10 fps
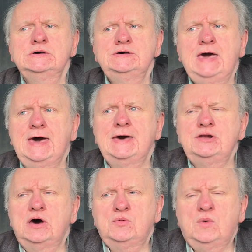Yeah,
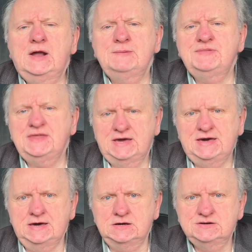no, while I'm
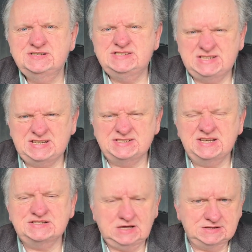thinking
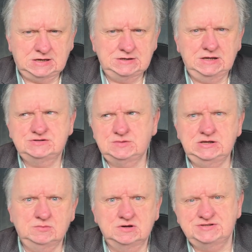statistics like that, you know,
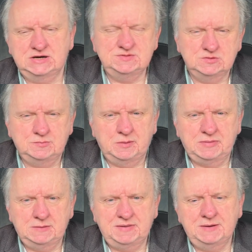21 times more
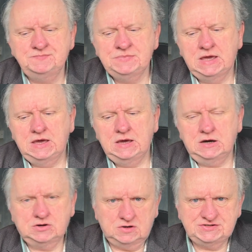popular bit,
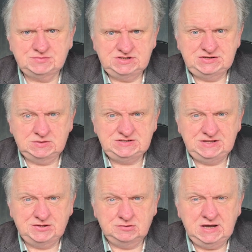across
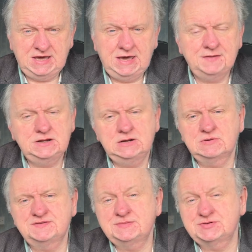2023, the number
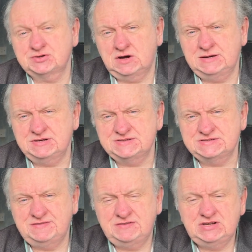of subscribers
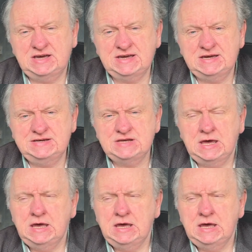to 58 Keys